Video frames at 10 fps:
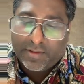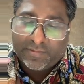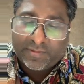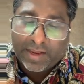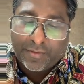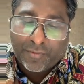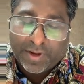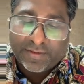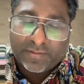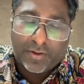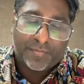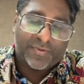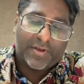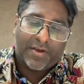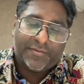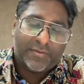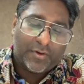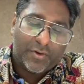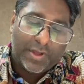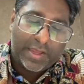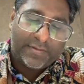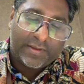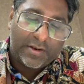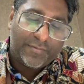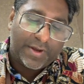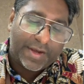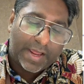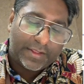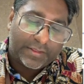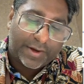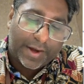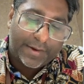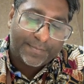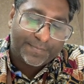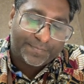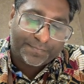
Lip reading: State what is observed. So silver nitrate,